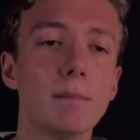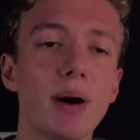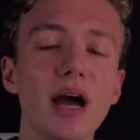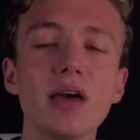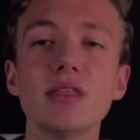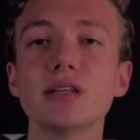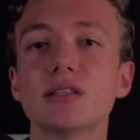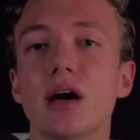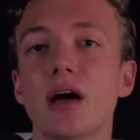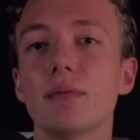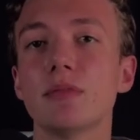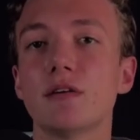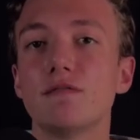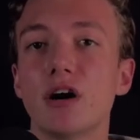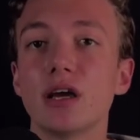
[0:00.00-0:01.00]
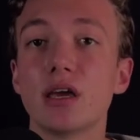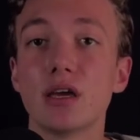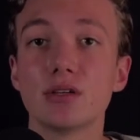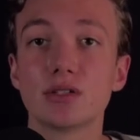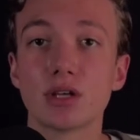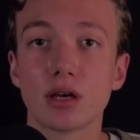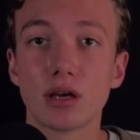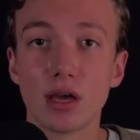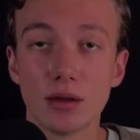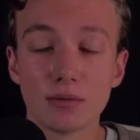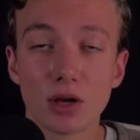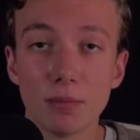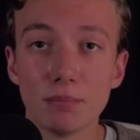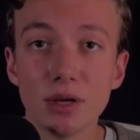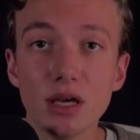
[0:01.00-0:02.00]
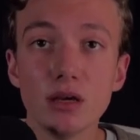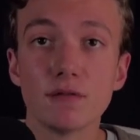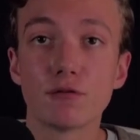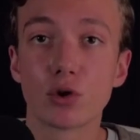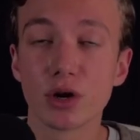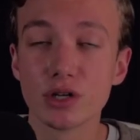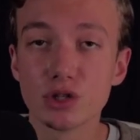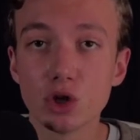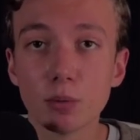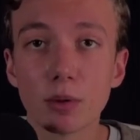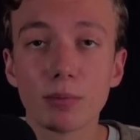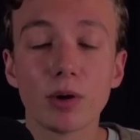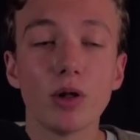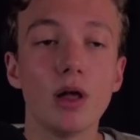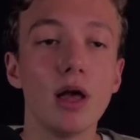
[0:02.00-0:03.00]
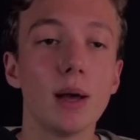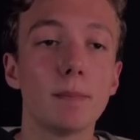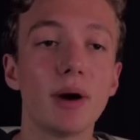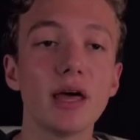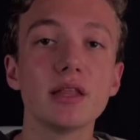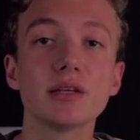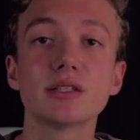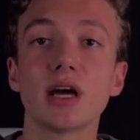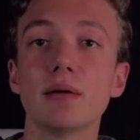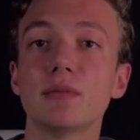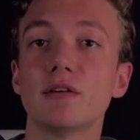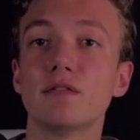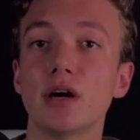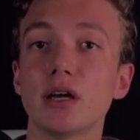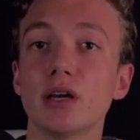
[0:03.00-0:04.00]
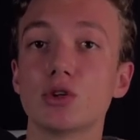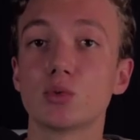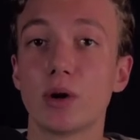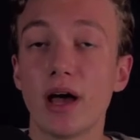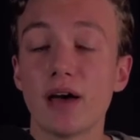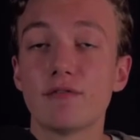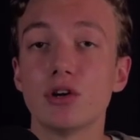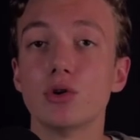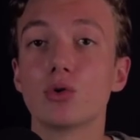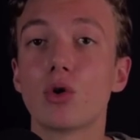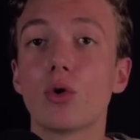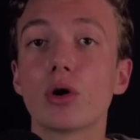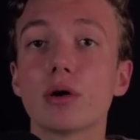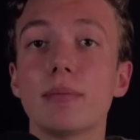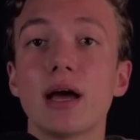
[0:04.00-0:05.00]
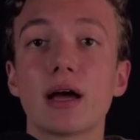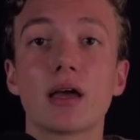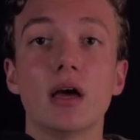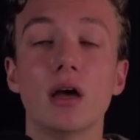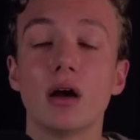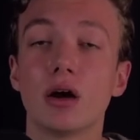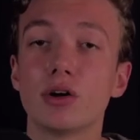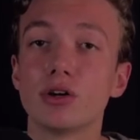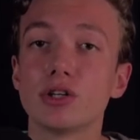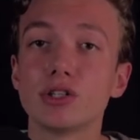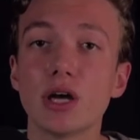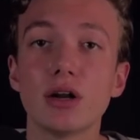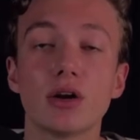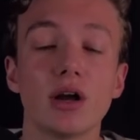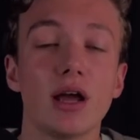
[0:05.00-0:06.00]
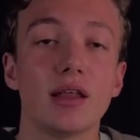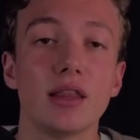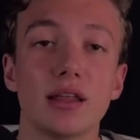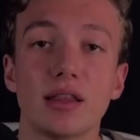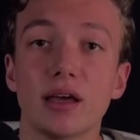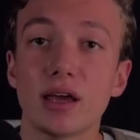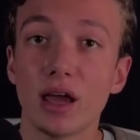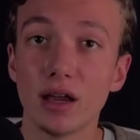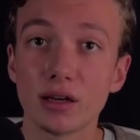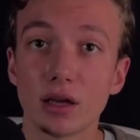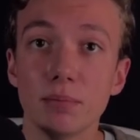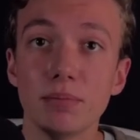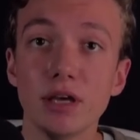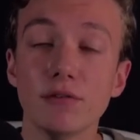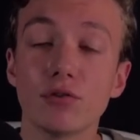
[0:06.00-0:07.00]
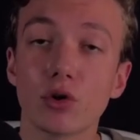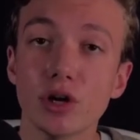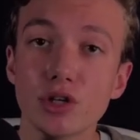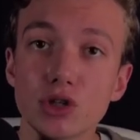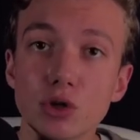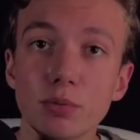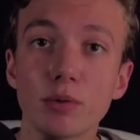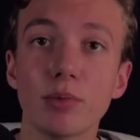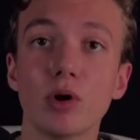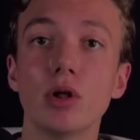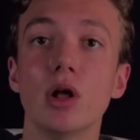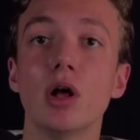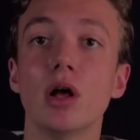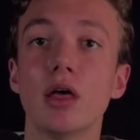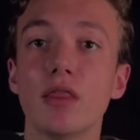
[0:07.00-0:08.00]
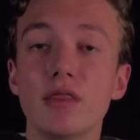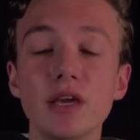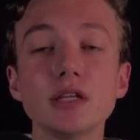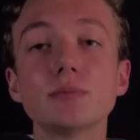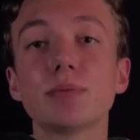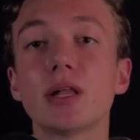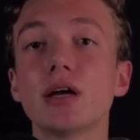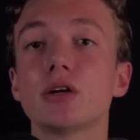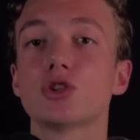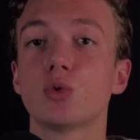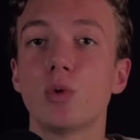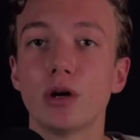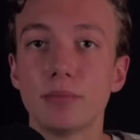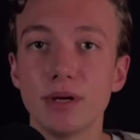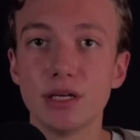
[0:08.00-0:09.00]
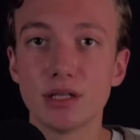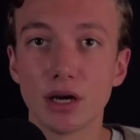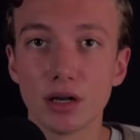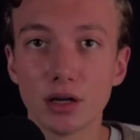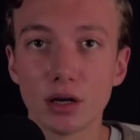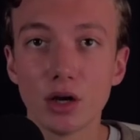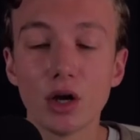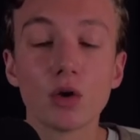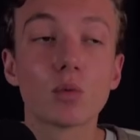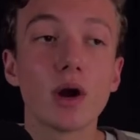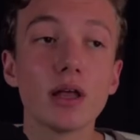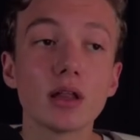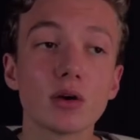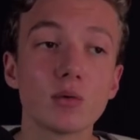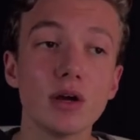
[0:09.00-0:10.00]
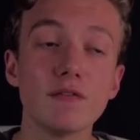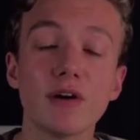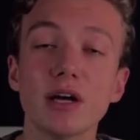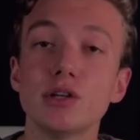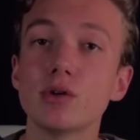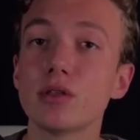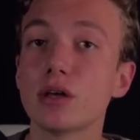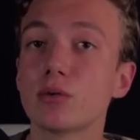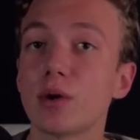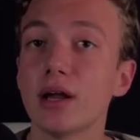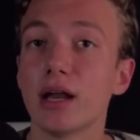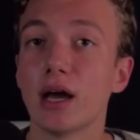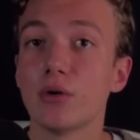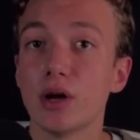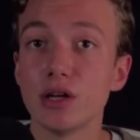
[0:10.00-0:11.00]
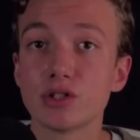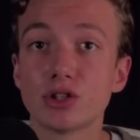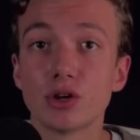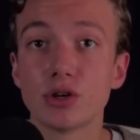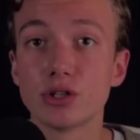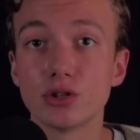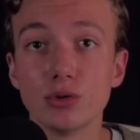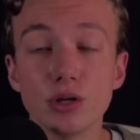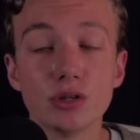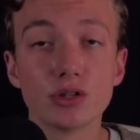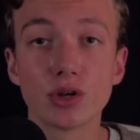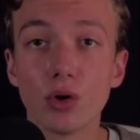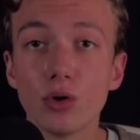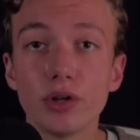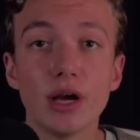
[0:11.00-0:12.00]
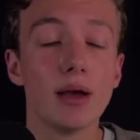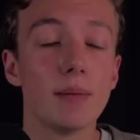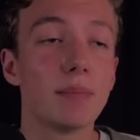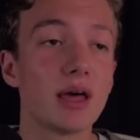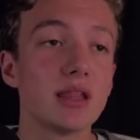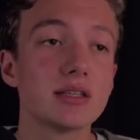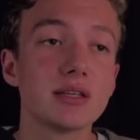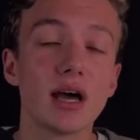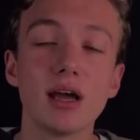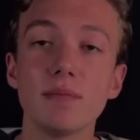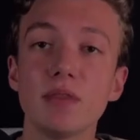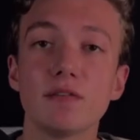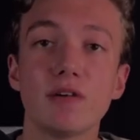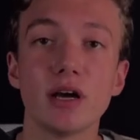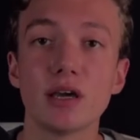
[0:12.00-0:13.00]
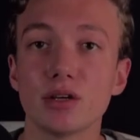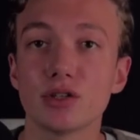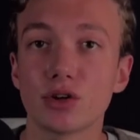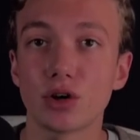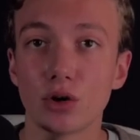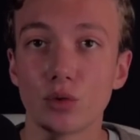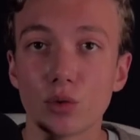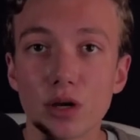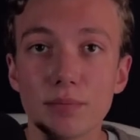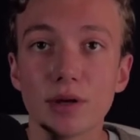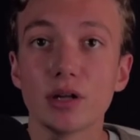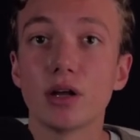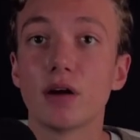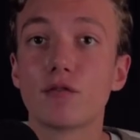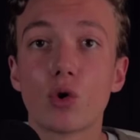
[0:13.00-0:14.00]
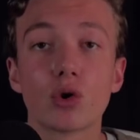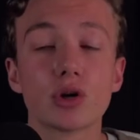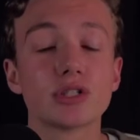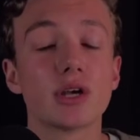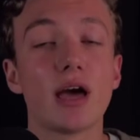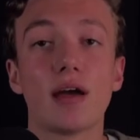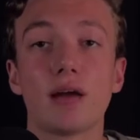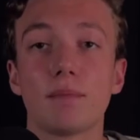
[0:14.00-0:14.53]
by the time the Vikings can compete for a Super Bowl, by the time the Vikings will have a new quarterback under center and that they can compete for a Super Bowl, these players will be done. Riley Reiff, I do think right now, is 32 years old. By the time the Vikings are going to rebuild, of course,